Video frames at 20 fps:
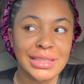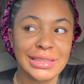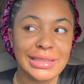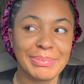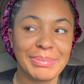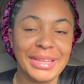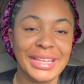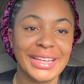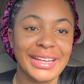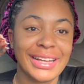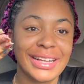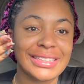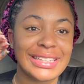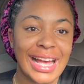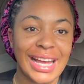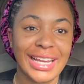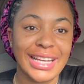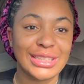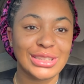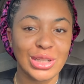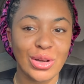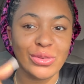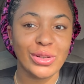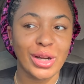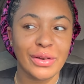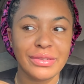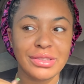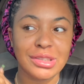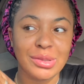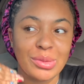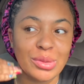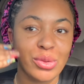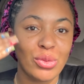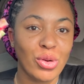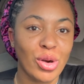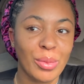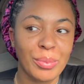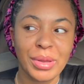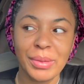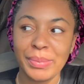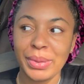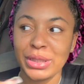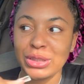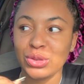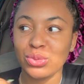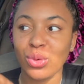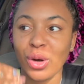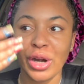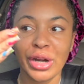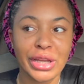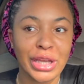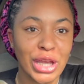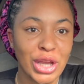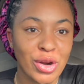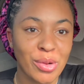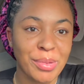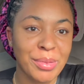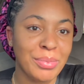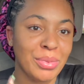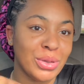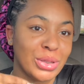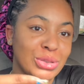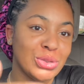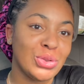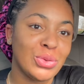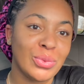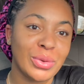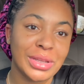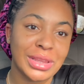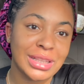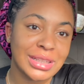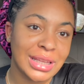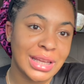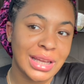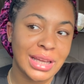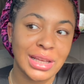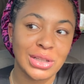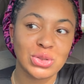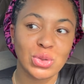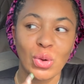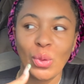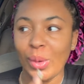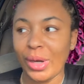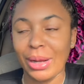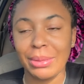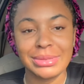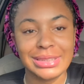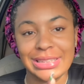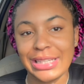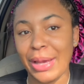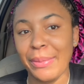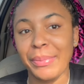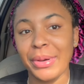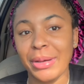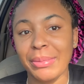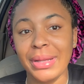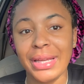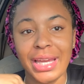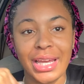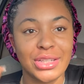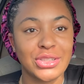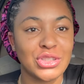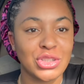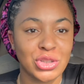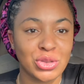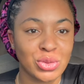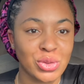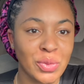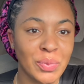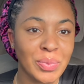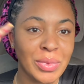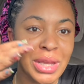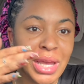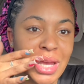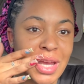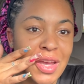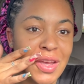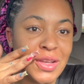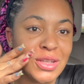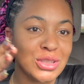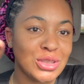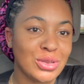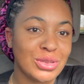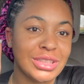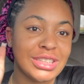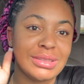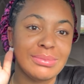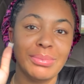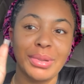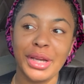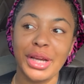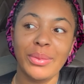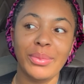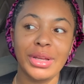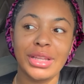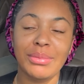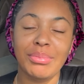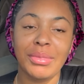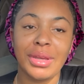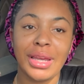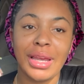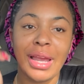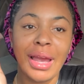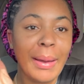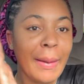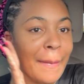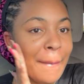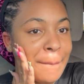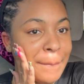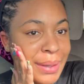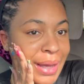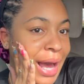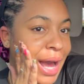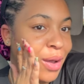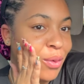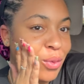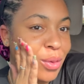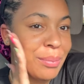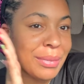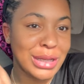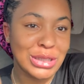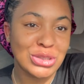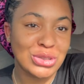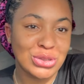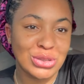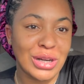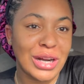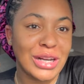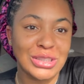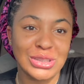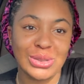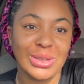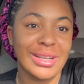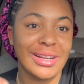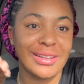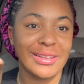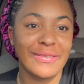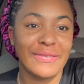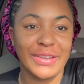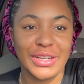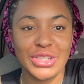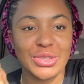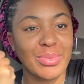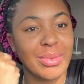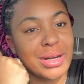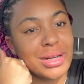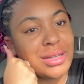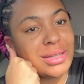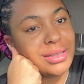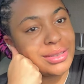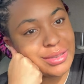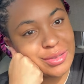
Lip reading: because I get so nervous to record when people is working or people are doing things or when I'm just in public in general. So just bear with me, but I will make sure I show y'all the finished product.